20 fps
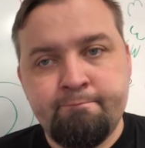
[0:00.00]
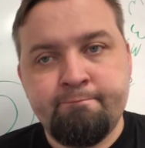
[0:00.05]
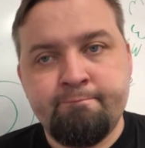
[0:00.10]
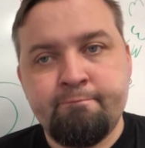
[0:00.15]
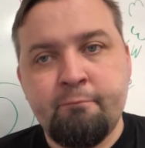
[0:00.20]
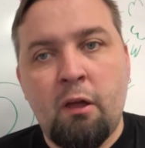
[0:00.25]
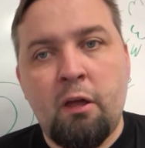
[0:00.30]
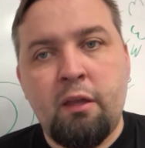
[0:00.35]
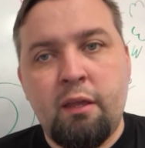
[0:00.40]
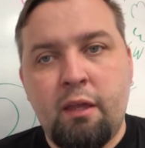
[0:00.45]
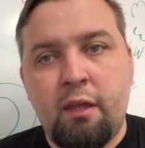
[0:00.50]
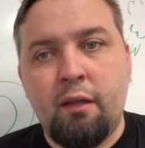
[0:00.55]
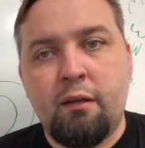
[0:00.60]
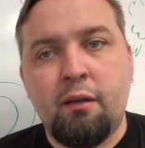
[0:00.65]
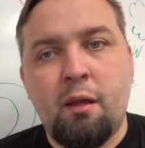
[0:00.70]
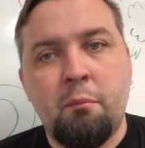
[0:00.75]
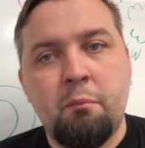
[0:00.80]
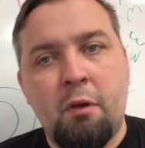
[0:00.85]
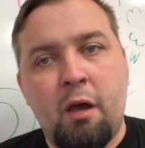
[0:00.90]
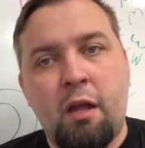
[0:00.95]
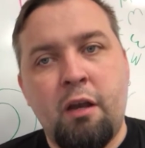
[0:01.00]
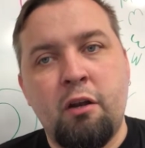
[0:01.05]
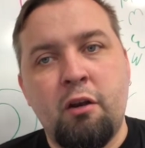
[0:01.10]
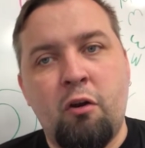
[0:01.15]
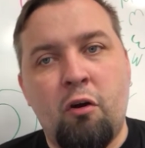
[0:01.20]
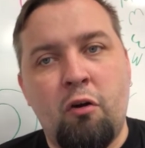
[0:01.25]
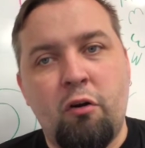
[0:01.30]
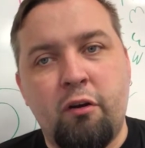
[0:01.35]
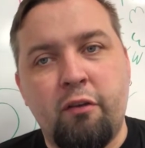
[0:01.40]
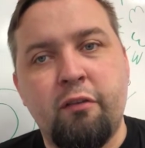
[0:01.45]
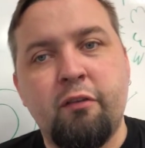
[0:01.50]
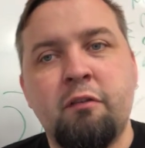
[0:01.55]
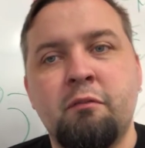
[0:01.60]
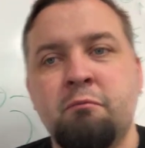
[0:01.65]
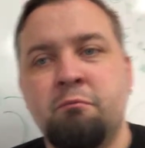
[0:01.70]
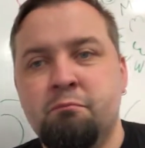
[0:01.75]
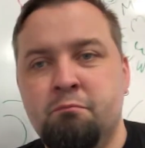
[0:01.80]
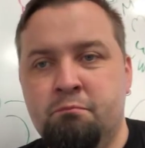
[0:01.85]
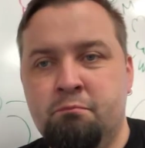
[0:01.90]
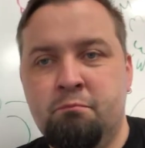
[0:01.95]
Again, I'm not an artist.
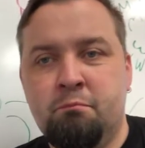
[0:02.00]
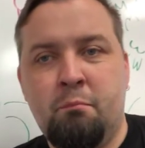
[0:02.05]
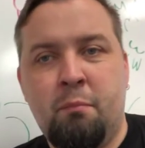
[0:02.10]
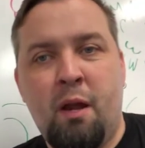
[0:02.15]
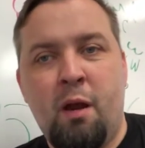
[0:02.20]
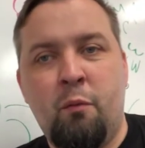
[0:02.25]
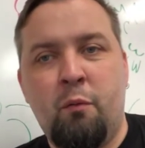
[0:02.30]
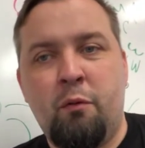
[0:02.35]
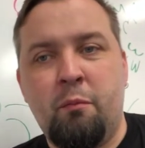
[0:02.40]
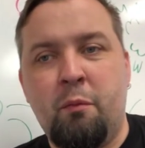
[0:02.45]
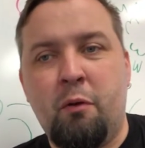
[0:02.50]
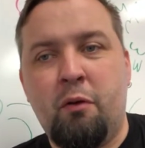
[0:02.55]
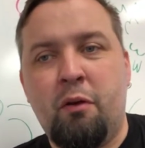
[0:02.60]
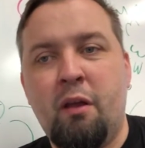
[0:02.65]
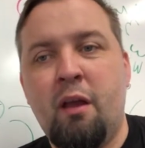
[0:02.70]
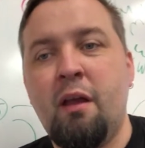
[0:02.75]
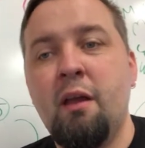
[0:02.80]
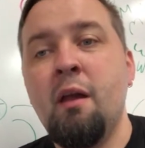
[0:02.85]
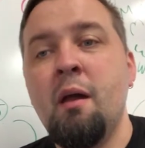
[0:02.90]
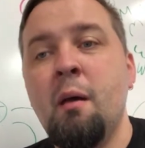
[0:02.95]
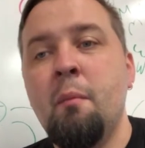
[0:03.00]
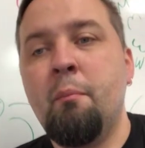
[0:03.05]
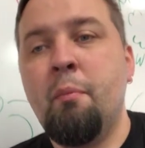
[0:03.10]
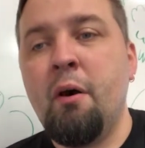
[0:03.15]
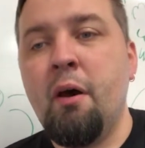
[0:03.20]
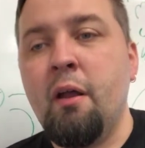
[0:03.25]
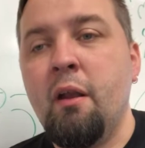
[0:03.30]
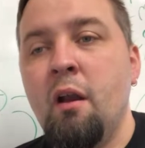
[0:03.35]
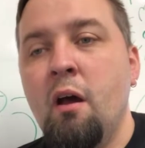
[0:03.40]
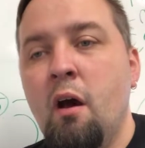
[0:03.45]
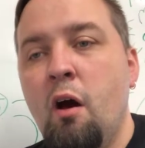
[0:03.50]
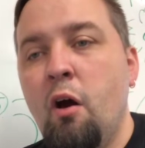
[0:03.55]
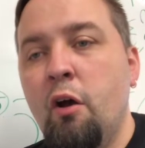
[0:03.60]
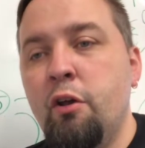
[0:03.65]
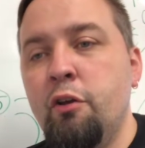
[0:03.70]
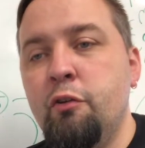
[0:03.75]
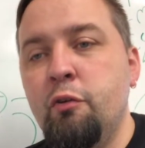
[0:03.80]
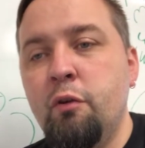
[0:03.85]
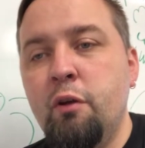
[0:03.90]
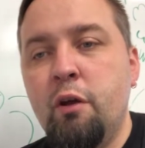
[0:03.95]
Bear with me, okay? But all
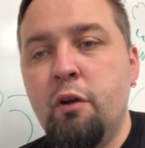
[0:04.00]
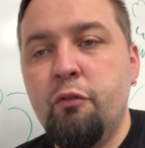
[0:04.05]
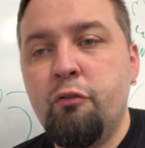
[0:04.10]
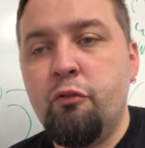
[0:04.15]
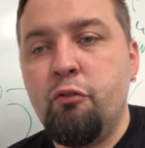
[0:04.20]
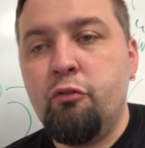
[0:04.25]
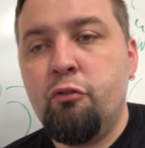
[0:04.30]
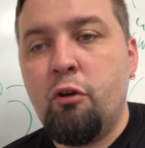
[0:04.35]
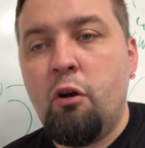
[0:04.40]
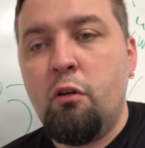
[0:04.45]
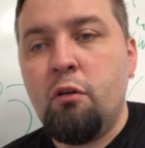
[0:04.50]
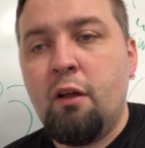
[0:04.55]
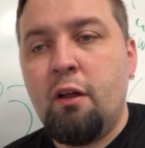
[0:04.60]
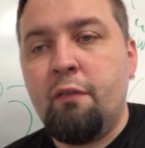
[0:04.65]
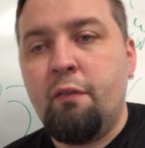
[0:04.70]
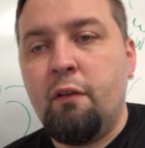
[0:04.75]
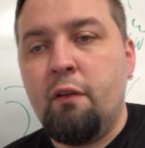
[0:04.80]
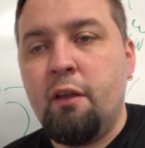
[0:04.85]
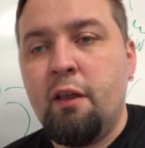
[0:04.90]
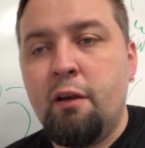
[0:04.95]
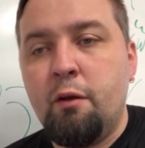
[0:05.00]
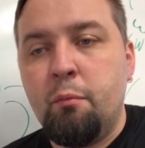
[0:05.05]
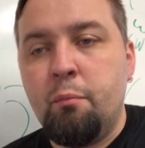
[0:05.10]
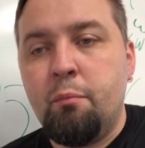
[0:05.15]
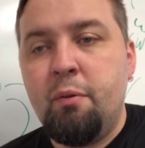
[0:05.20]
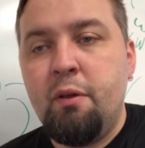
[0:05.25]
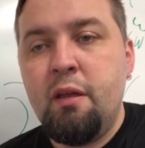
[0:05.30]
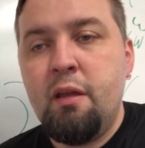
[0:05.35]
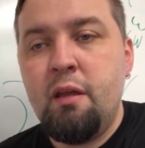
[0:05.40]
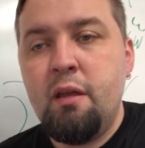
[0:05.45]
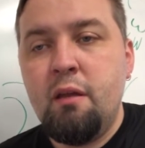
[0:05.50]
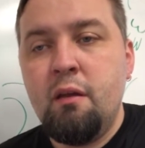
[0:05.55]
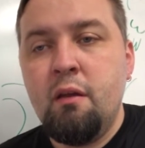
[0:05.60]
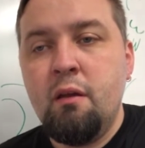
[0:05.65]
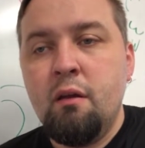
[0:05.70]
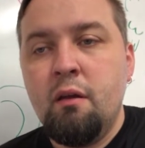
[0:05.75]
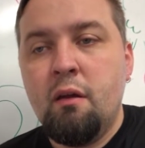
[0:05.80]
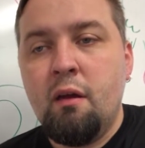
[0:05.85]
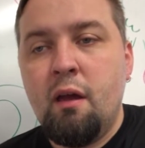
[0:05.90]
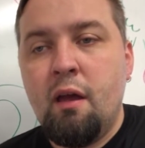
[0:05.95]
you do here is you draw like the letter B,
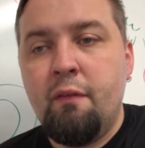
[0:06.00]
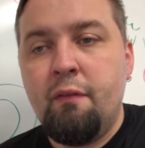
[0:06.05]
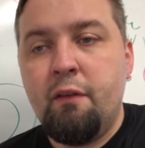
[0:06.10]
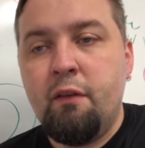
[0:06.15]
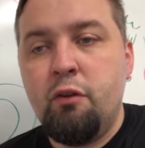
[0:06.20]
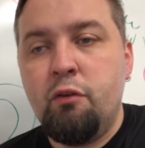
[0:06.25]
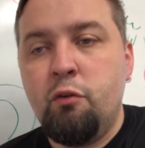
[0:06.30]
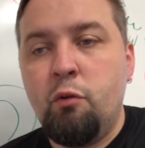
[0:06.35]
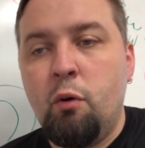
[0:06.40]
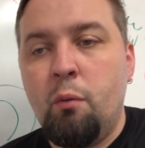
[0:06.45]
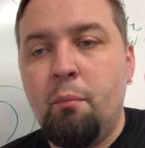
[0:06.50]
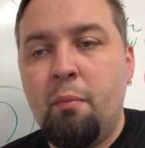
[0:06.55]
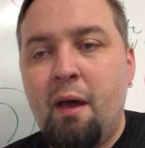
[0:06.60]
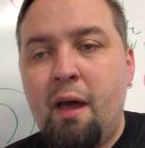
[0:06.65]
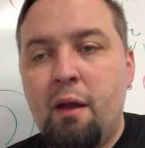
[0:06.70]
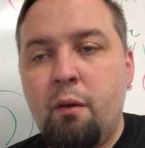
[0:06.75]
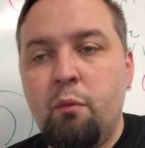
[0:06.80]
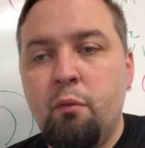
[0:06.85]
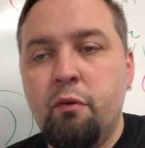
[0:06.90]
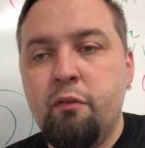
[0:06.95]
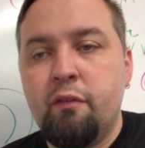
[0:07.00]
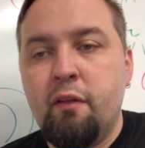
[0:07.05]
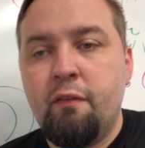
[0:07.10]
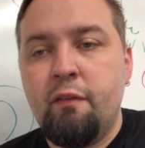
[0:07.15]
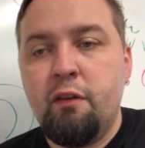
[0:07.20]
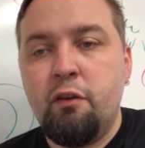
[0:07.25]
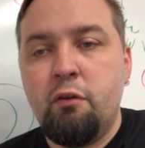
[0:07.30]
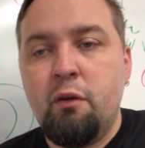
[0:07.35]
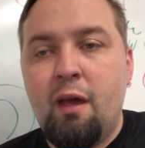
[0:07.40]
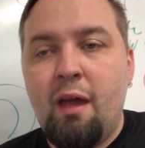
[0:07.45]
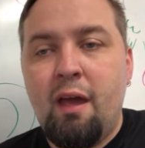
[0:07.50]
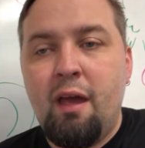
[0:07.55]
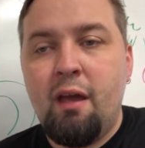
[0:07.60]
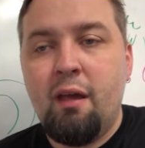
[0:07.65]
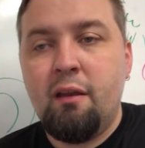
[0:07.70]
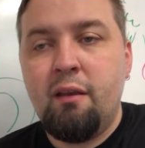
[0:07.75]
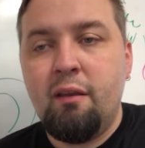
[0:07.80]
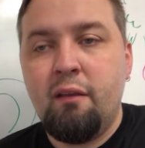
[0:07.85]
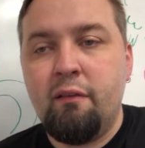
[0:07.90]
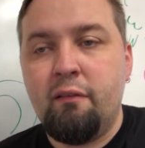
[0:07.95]
and then you do it backwards, and then you
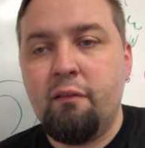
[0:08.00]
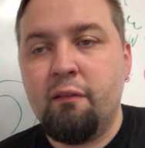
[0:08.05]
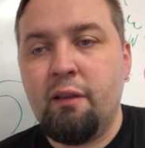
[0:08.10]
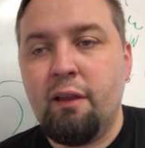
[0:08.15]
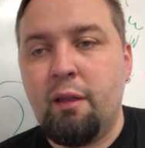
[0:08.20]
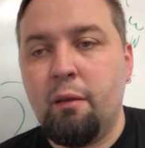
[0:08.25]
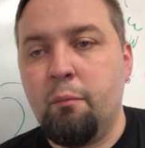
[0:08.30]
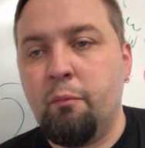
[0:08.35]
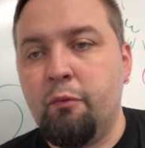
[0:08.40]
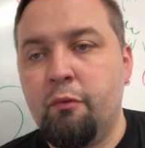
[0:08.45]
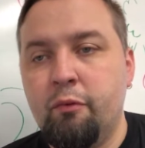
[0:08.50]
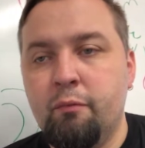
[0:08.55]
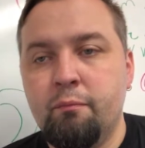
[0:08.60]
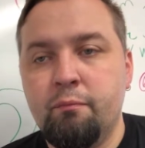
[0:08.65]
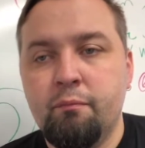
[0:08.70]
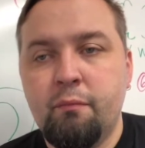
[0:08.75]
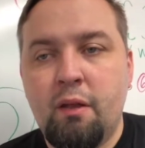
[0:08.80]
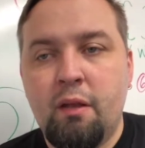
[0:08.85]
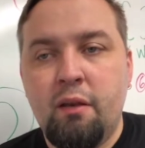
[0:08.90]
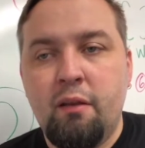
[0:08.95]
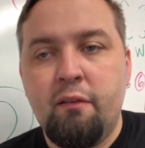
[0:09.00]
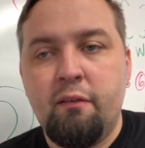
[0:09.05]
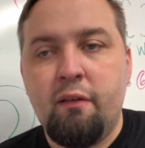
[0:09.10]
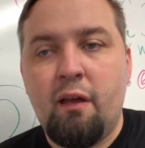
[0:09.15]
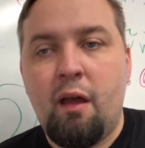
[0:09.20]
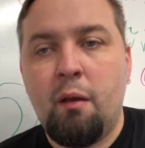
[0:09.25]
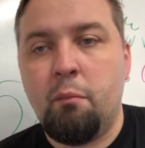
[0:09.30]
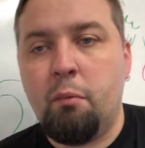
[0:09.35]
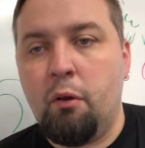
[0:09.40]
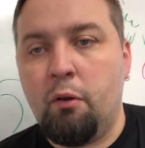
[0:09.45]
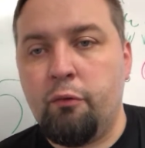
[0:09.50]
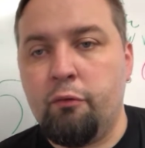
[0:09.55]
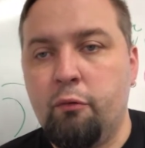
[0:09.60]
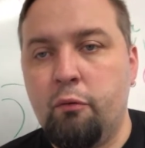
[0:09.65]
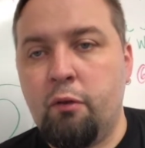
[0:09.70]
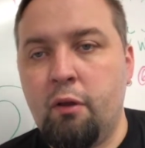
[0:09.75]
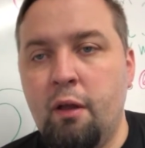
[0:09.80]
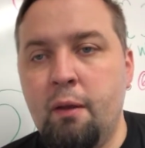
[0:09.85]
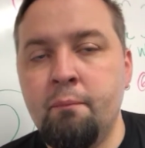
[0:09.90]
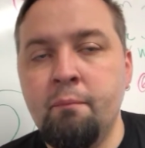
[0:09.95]
add his limbs and his eyeballs,
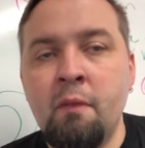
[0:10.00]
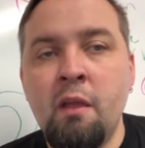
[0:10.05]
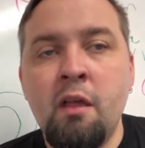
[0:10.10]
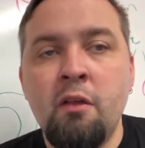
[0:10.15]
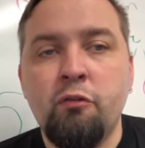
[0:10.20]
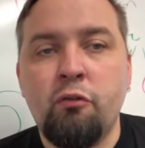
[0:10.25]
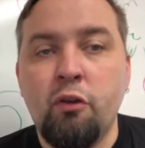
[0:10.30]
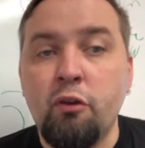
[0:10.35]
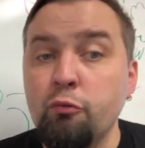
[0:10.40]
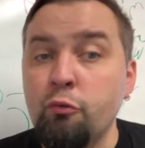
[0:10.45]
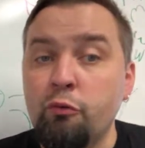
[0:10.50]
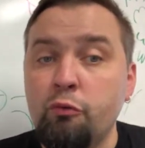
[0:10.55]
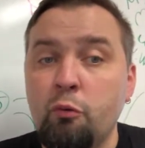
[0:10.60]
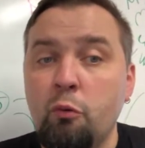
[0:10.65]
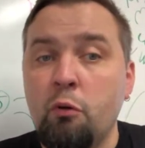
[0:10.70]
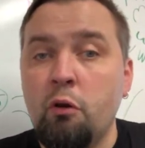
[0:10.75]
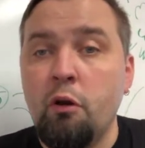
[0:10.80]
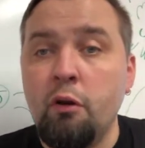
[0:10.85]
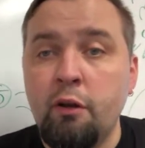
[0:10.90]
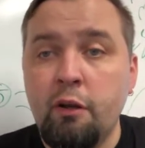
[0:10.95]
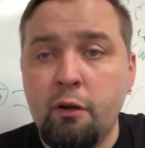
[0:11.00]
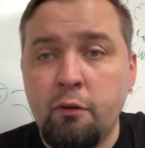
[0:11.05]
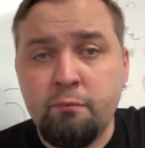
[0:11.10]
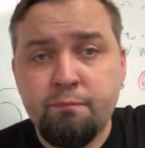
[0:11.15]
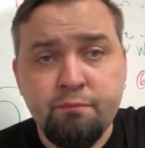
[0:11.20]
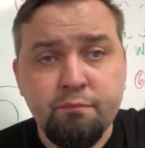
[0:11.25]
okay? So here's what's going on here.